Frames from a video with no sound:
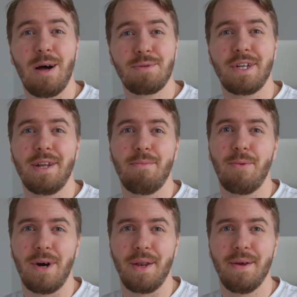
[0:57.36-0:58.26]
option number
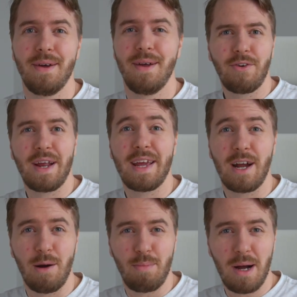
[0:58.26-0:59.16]
1, creating
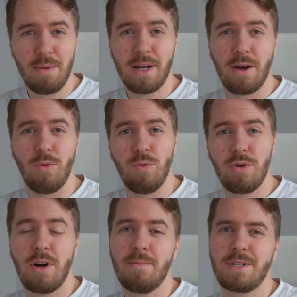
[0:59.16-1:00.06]
a public
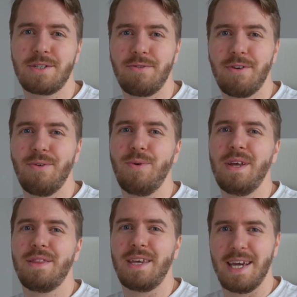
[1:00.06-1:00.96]
WooCommerce store
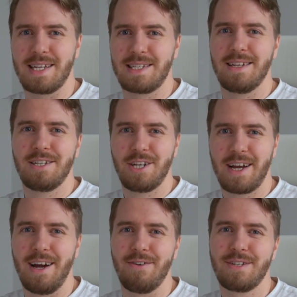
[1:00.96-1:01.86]
with guest
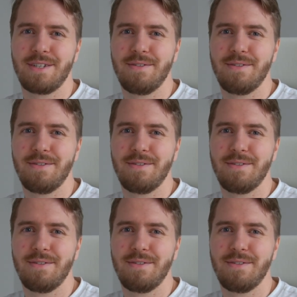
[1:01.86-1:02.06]
checkout.